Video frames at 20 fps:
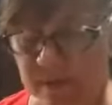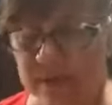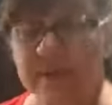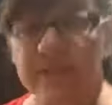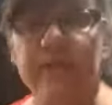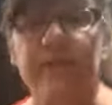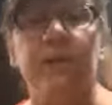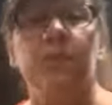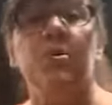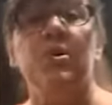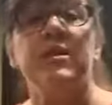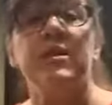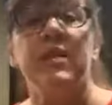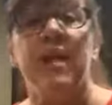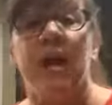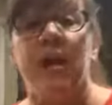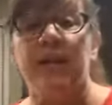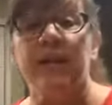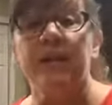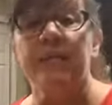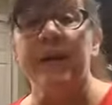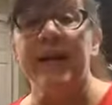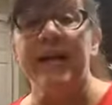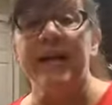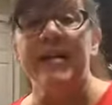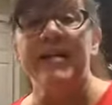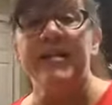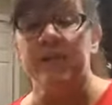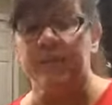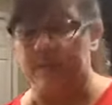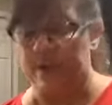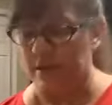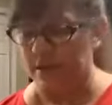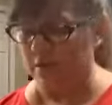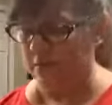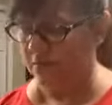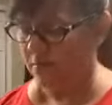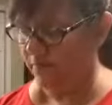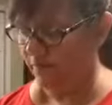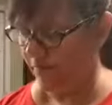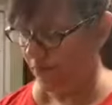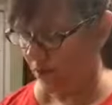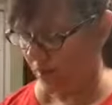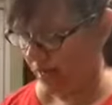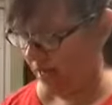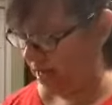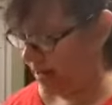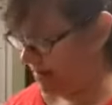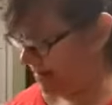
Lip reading: Someone's calling my husband. You can't